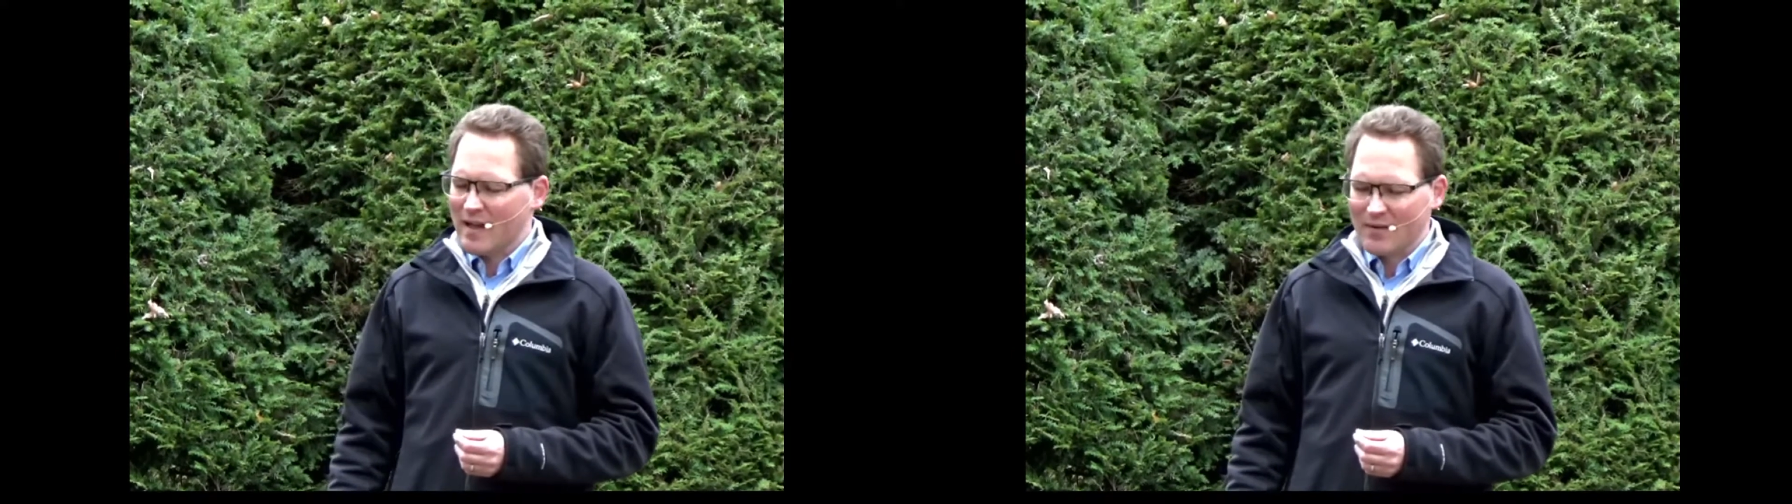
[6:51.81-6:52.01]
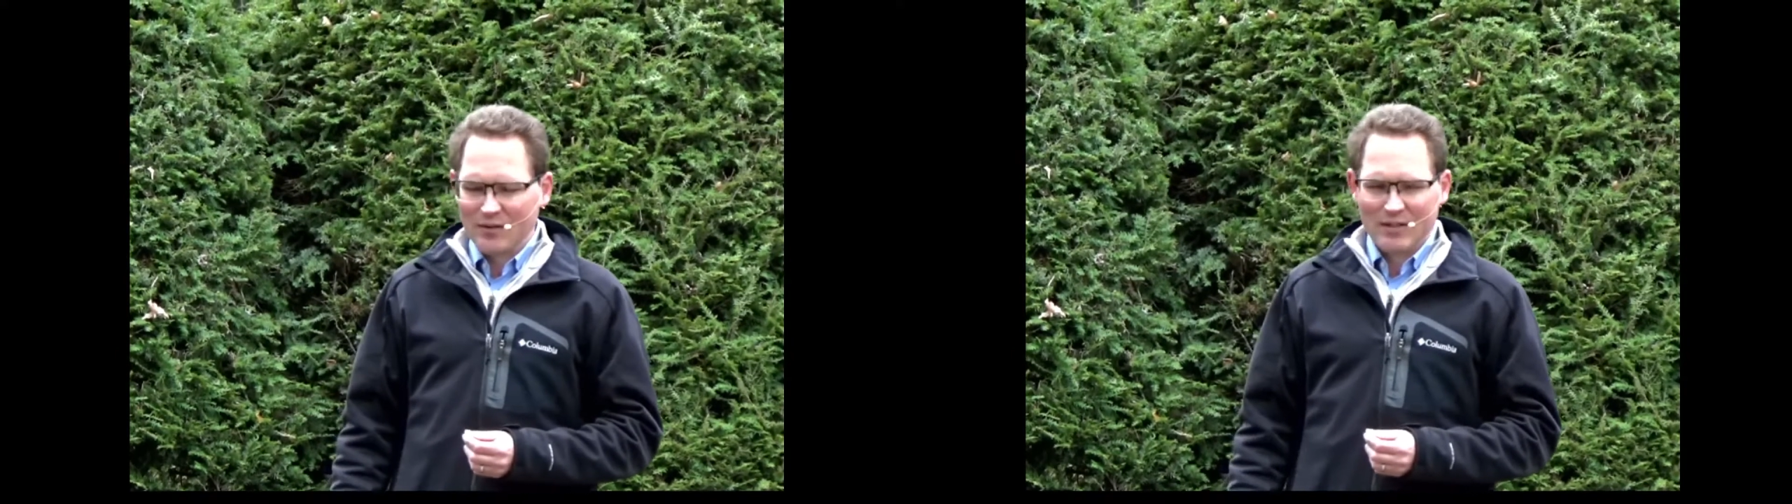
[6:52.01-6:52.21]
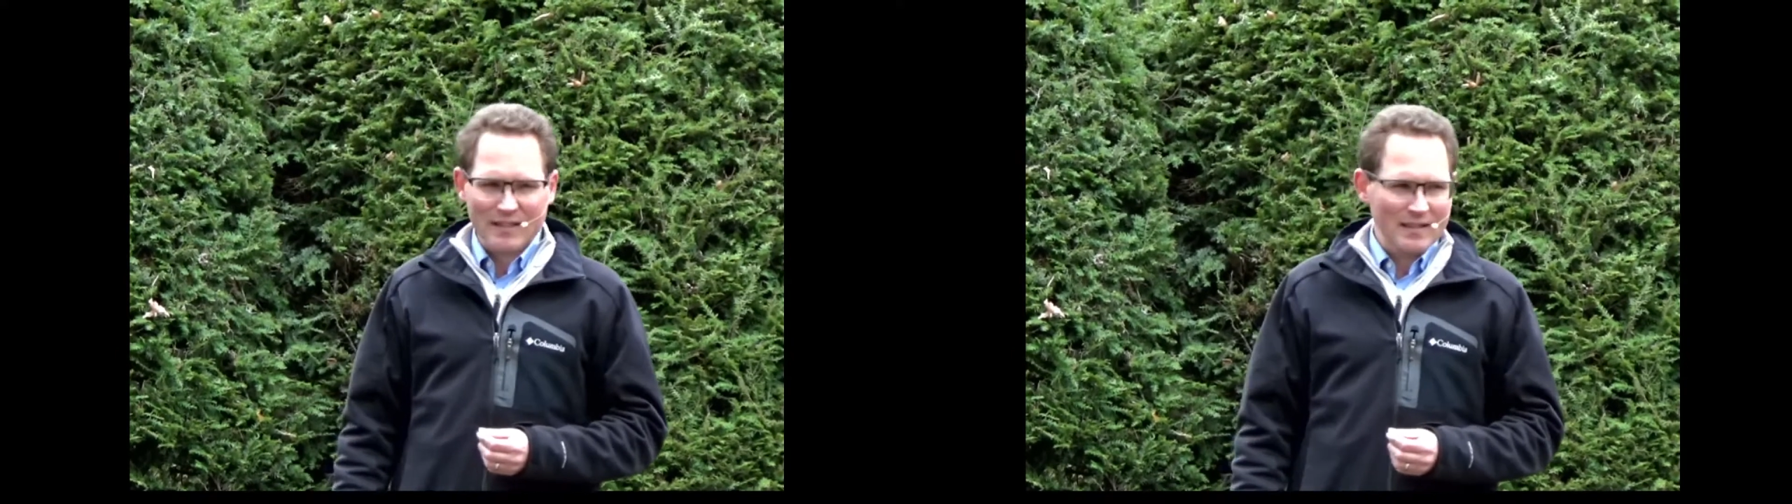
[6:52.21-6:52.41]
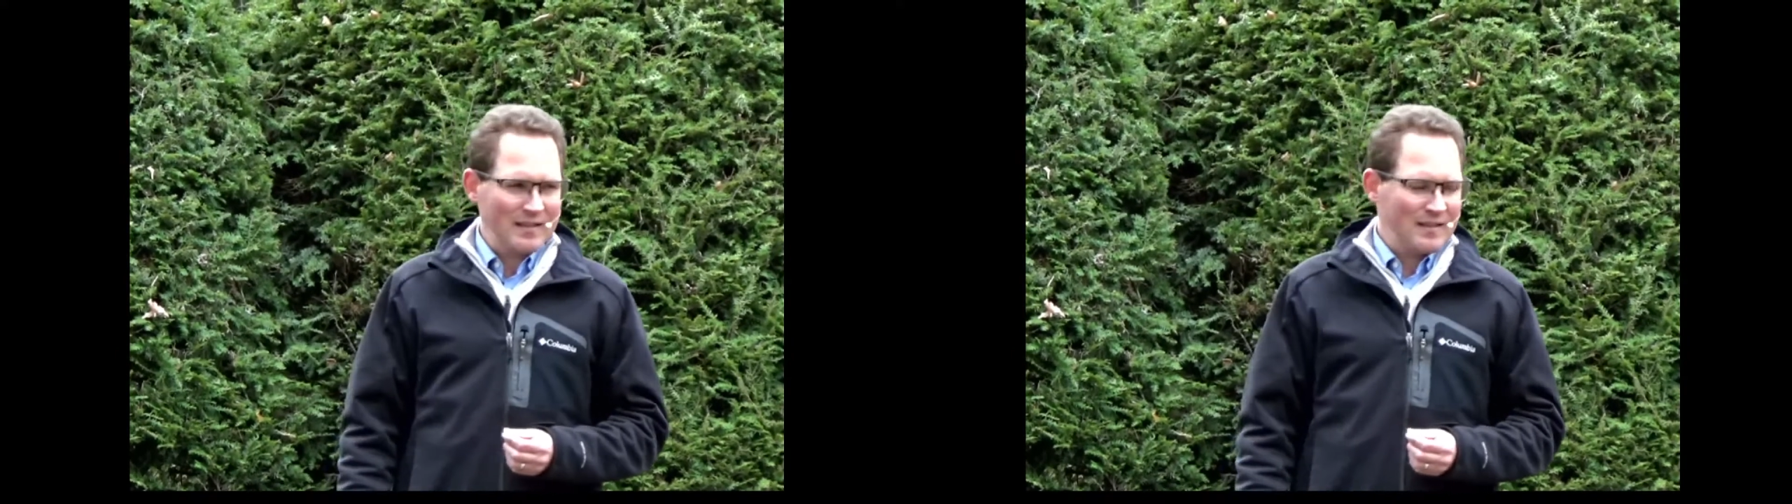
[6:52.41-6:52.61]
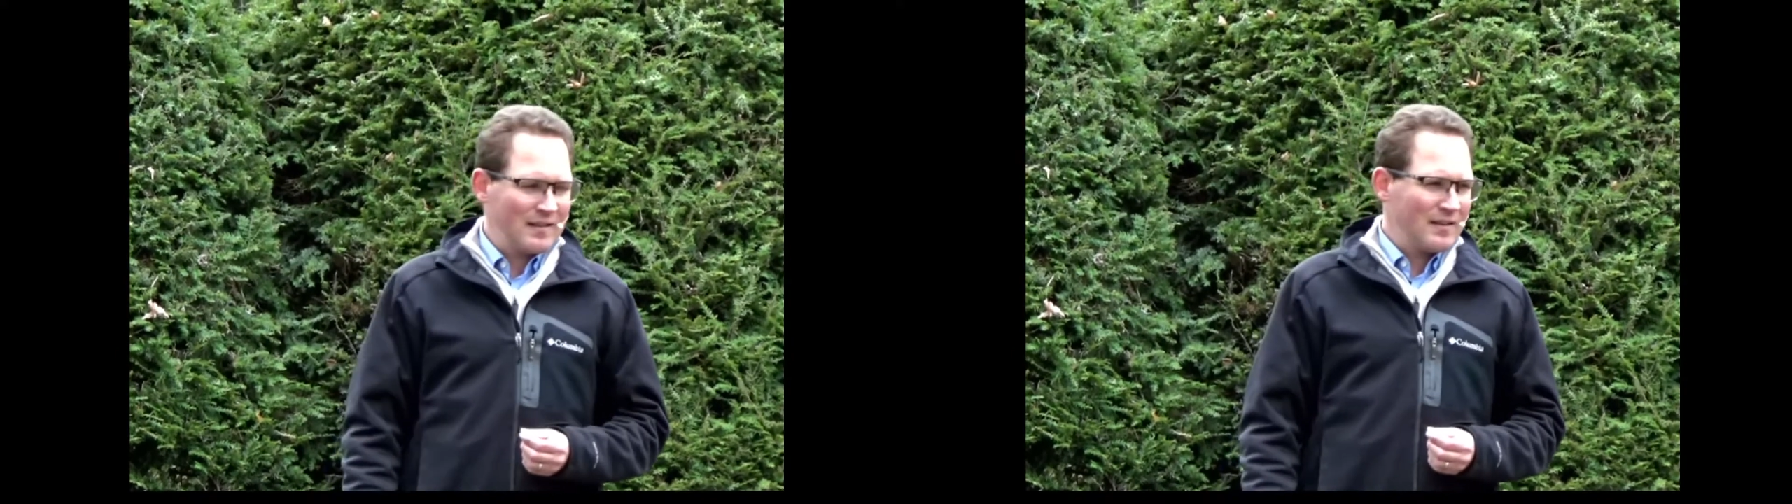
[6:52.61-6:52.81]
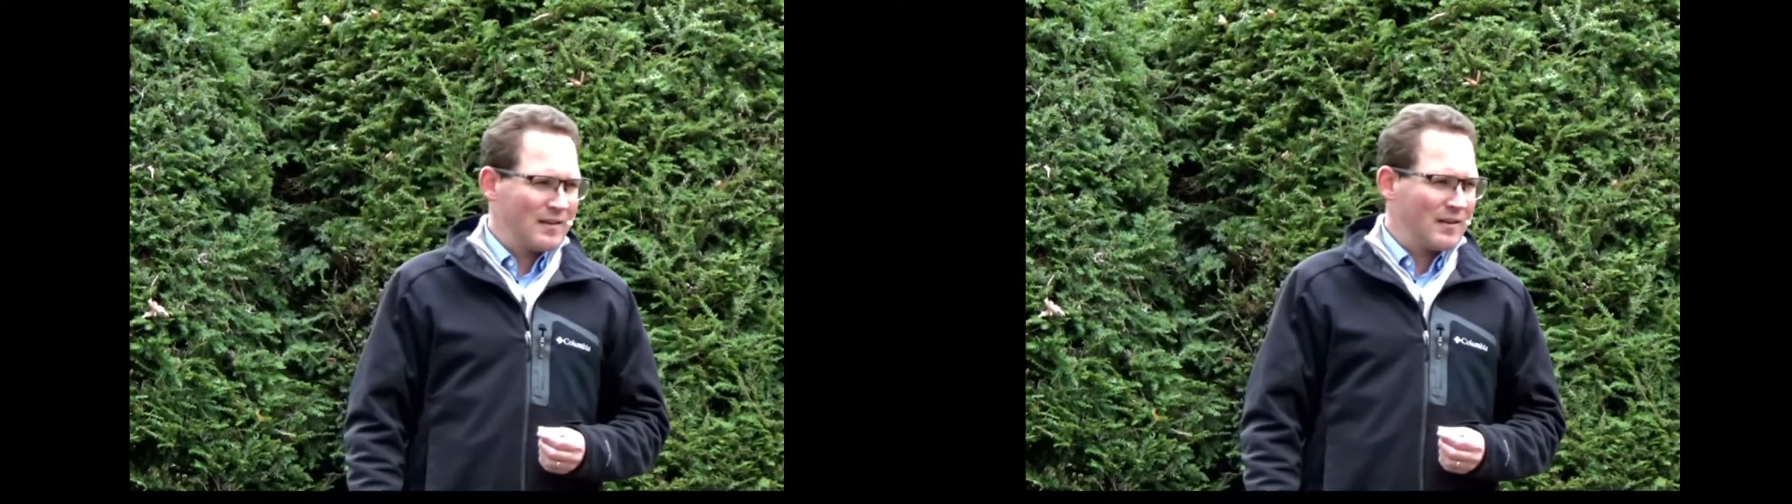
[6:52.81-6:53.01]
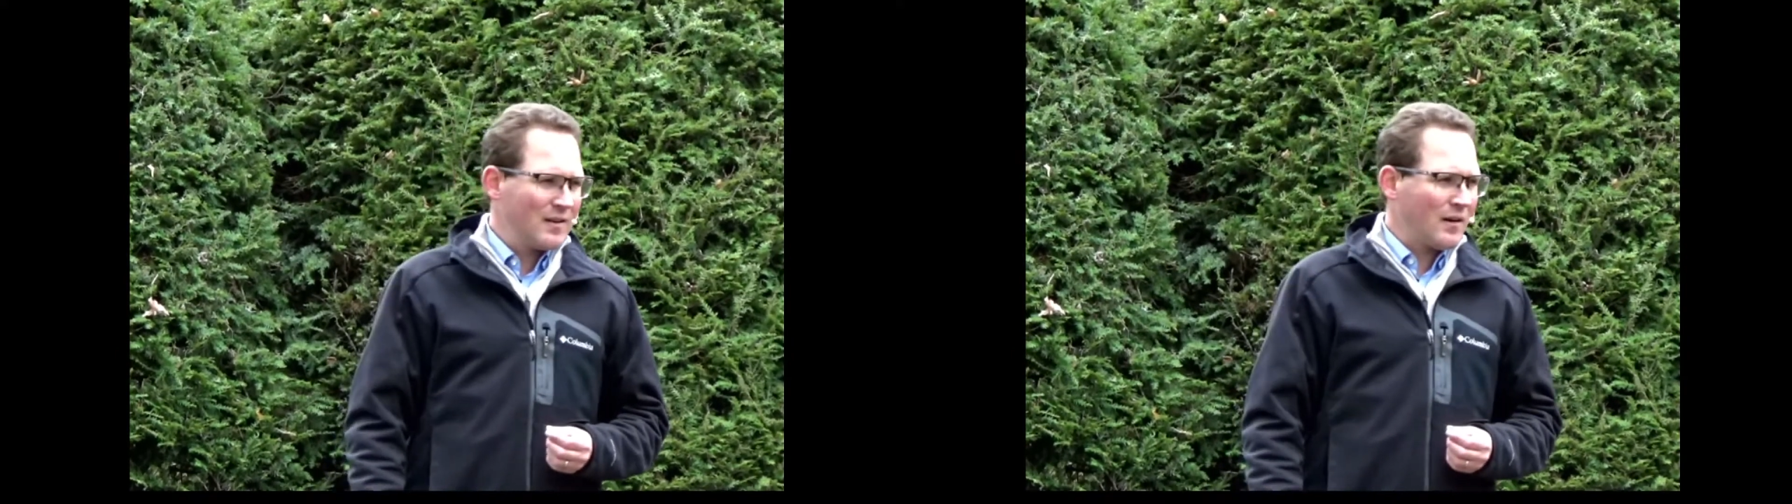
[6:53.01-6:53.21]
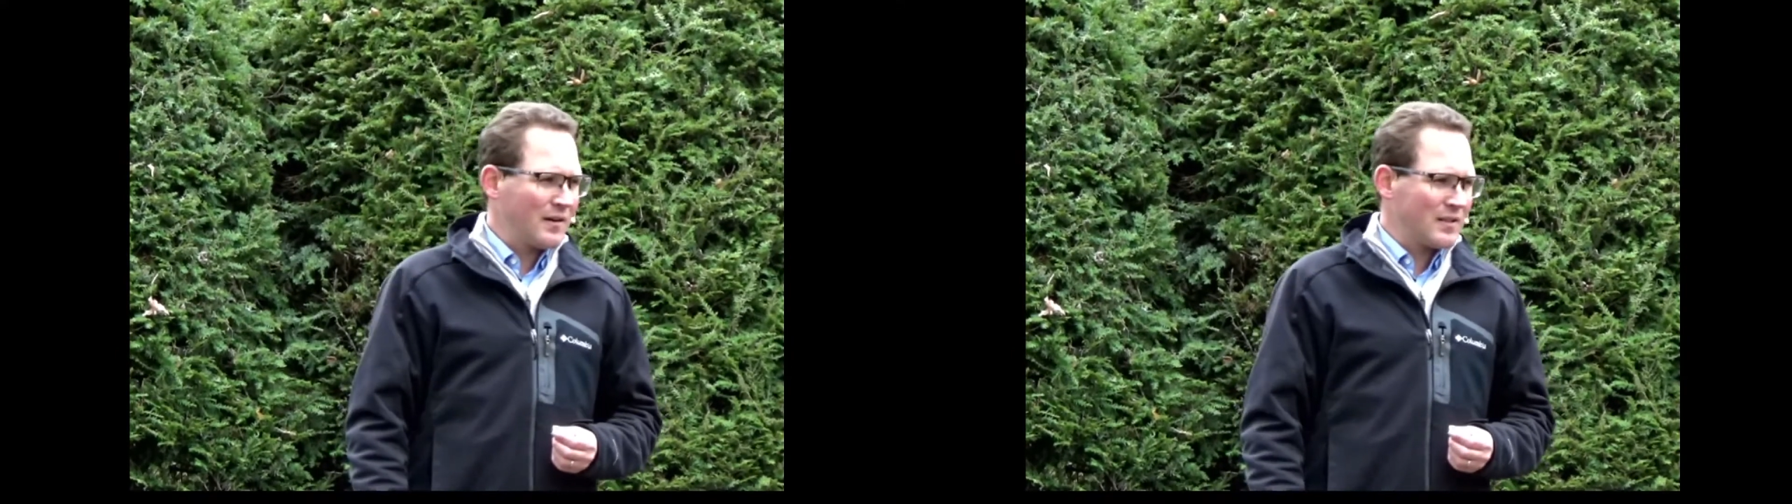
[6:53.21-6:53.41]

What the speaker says: heavily on